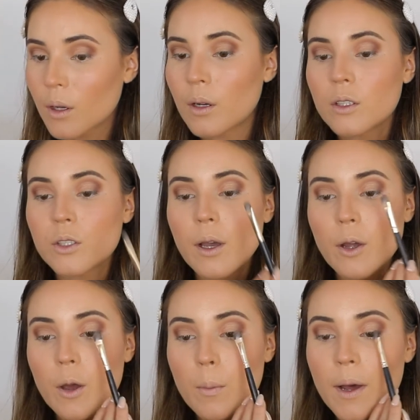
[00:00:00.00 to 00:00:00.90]
So I
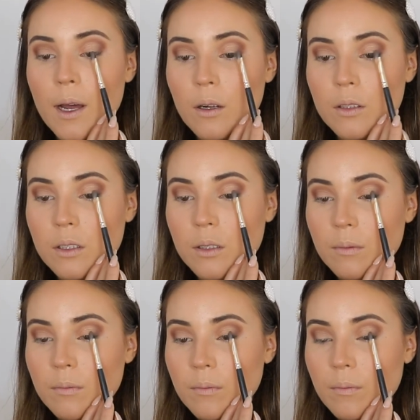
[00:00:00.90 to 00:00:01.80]
go about,
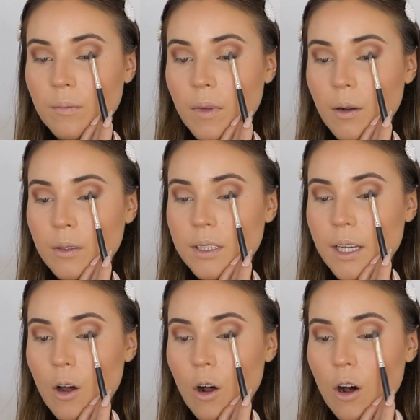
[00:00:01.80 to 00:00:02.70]
I would say,
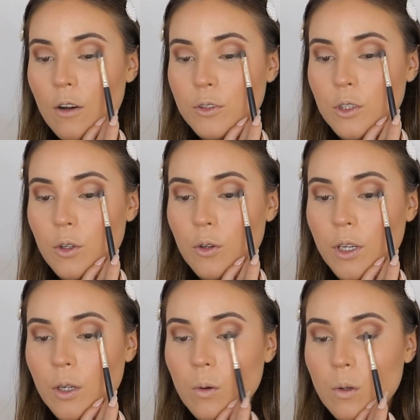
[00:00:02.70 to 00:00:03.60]
half to
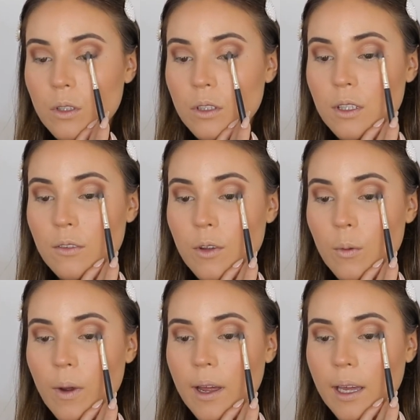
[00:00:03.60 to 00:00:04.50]
3/4 of the
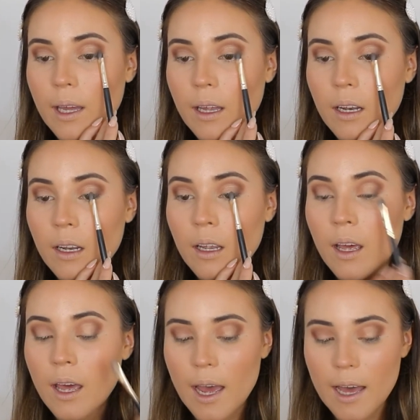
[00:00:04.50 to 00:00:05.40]
way in,
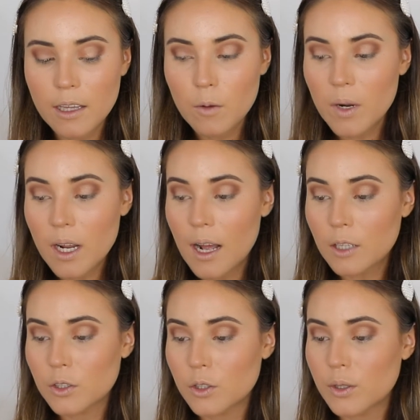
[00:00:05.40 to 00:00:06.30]
and then what I
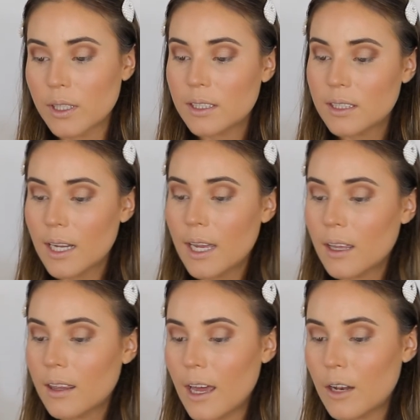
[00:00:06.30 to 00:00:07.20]
like to do is
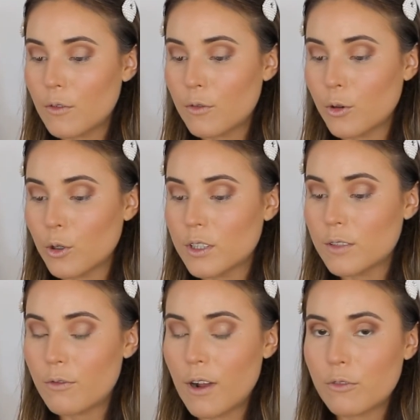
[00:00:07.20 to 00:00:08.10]
take that first
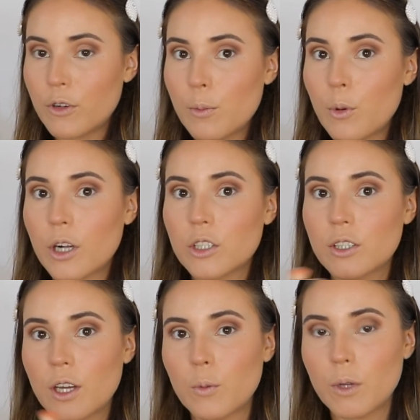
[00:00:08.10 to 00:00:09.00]
fluffy brush
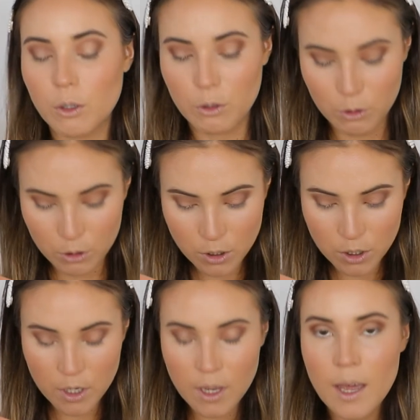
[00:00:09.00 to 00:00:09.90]
that we
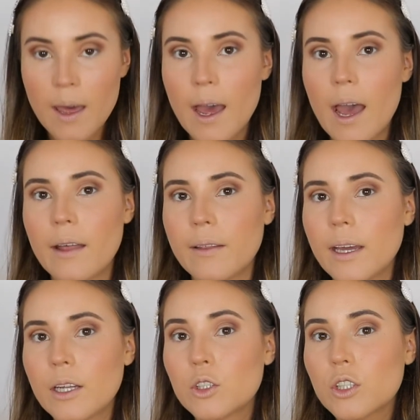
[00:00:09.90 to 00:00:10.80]
used and
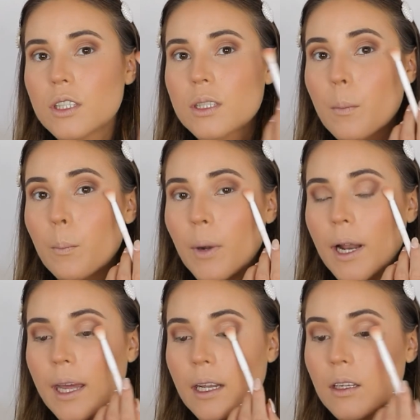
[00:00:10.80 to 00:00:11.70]
then just
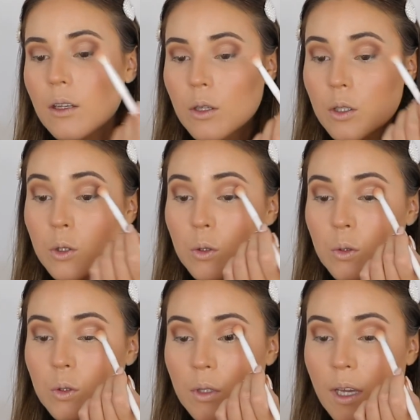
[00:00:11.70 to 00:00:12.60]
blend the
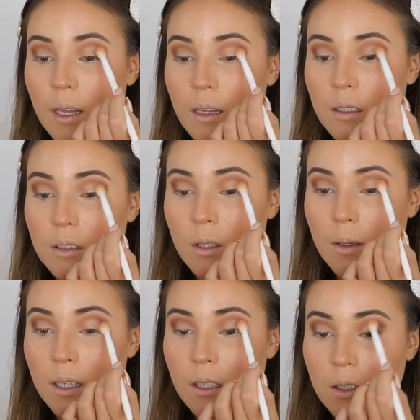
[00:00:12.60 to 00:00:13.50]
two together so
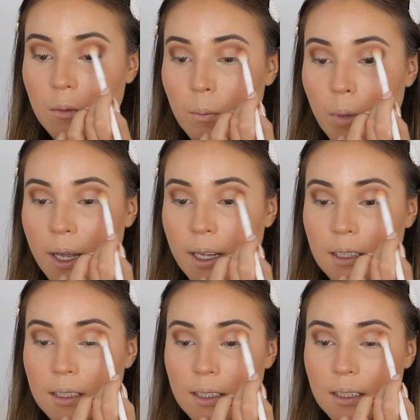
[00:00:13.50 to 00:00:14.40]
it
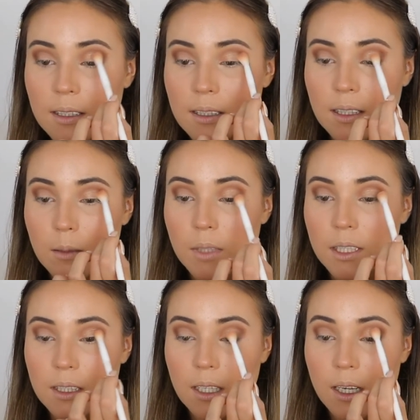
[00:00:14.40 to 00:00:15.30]
blends
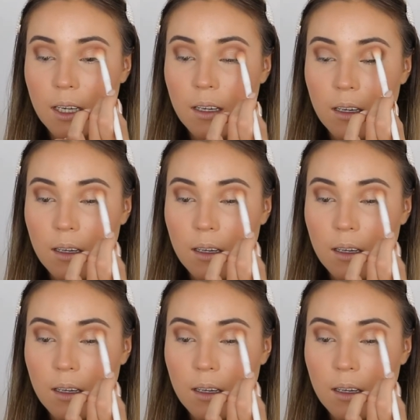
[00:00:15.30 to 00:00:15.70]
seamlessly.